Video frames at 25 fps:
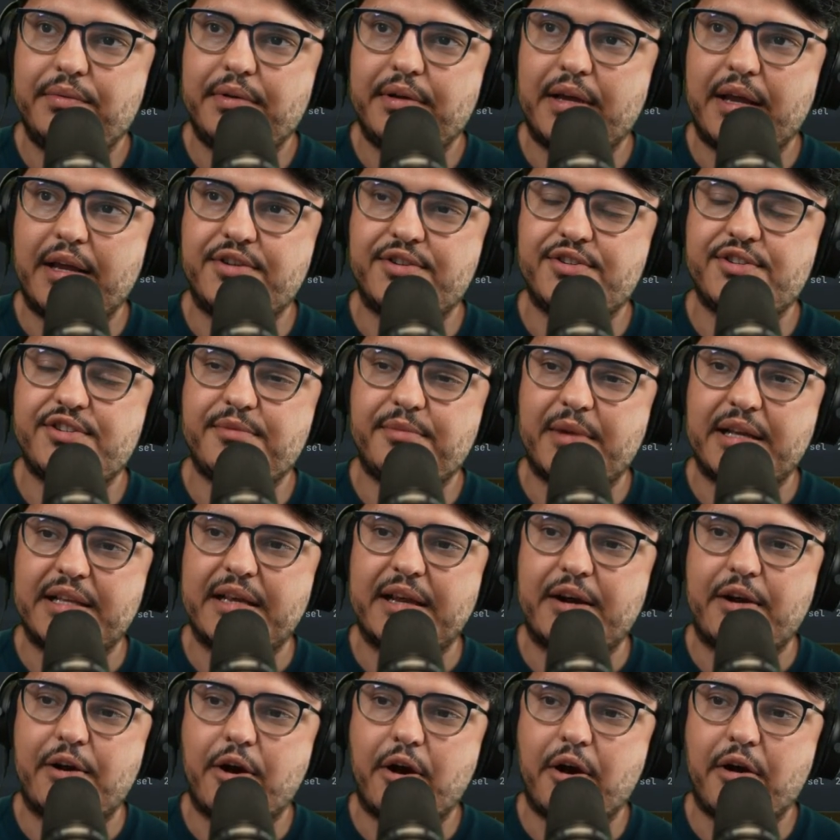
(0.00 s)
it's just a
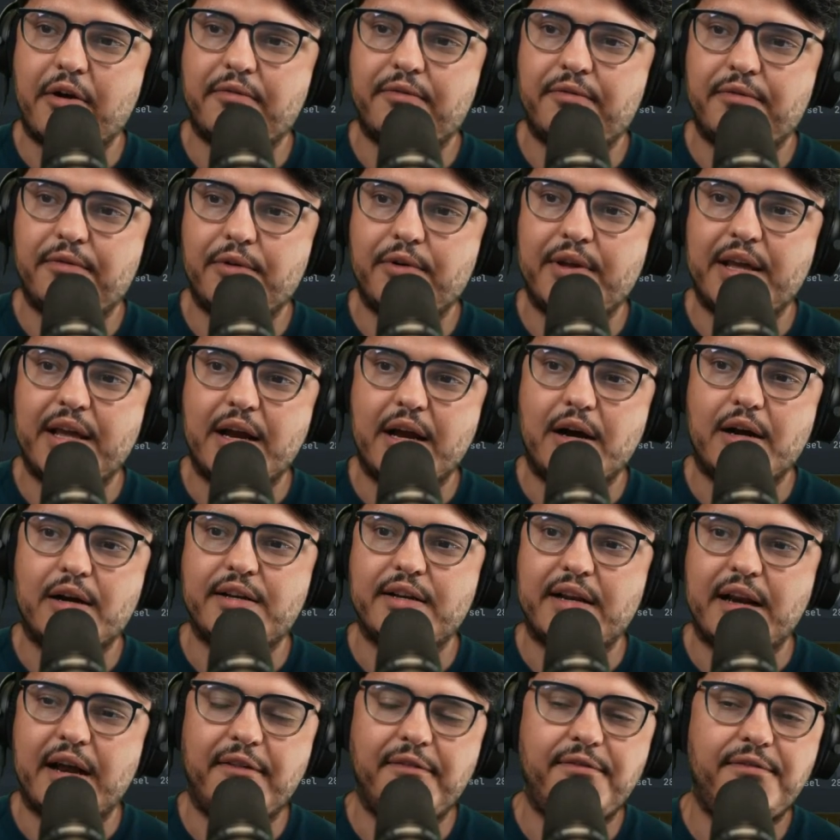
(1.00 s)
matter of looking
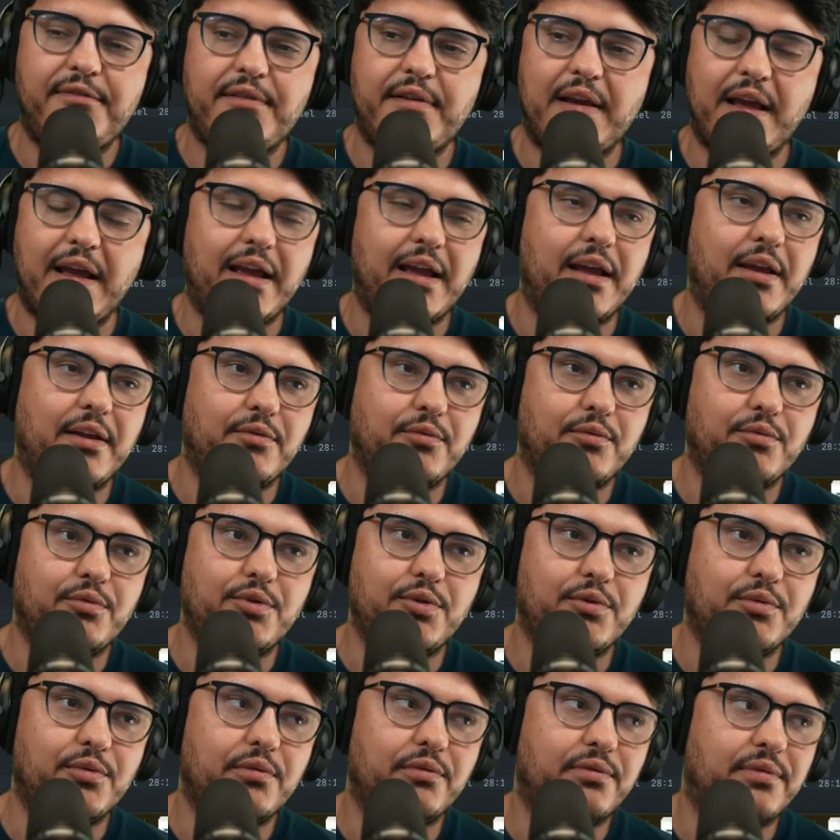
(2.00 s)
hard enough and
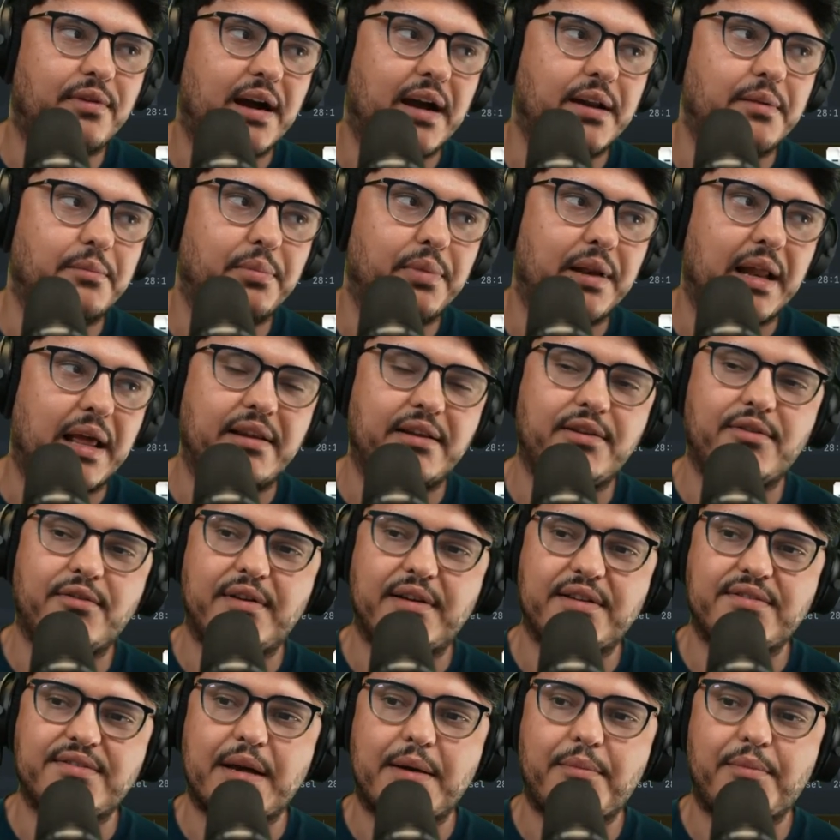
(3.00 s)
you will find plenty of
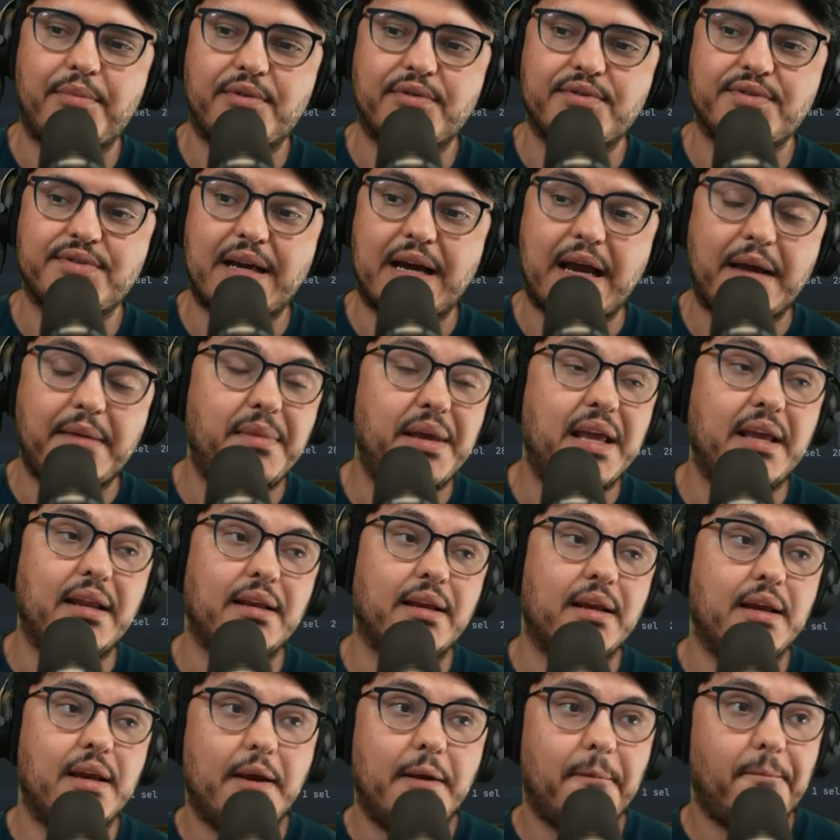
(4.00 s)
examples. I
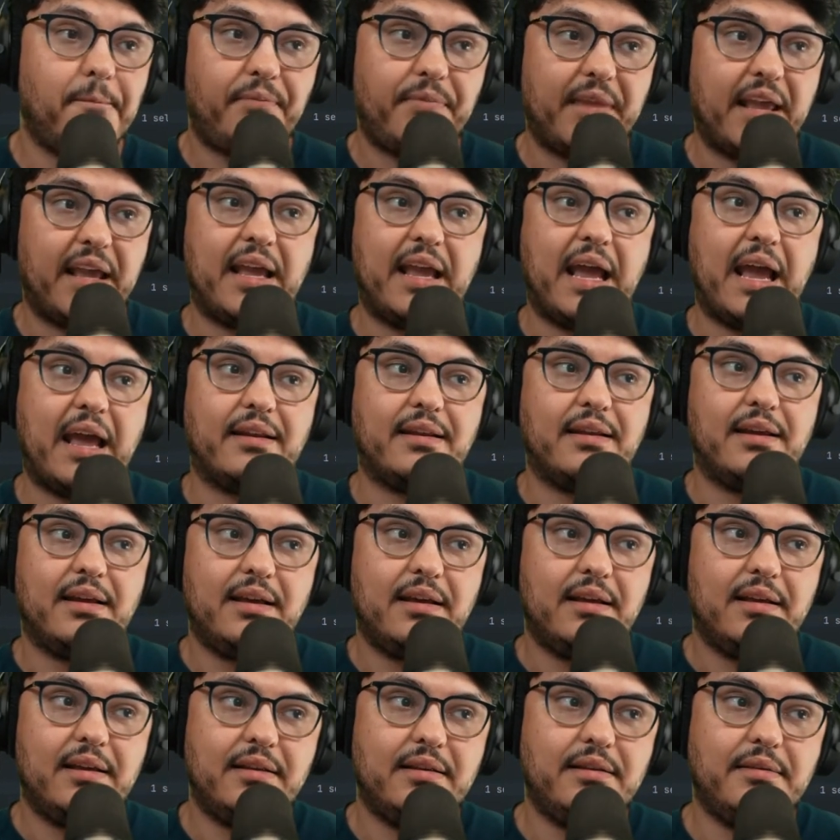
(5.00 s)
mean, again,
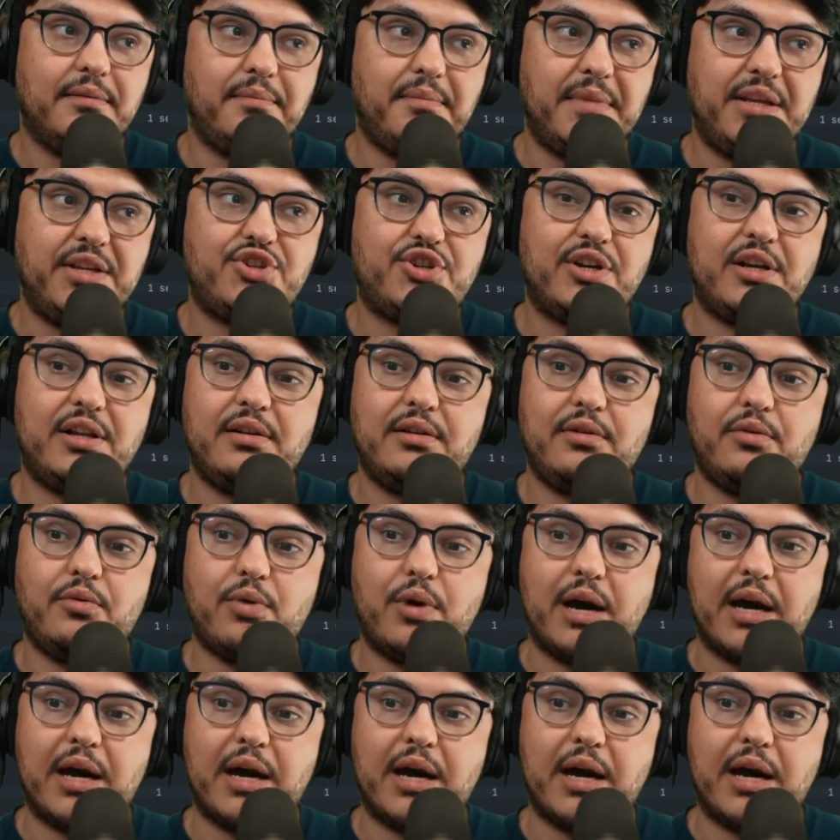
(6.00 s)
Mitchell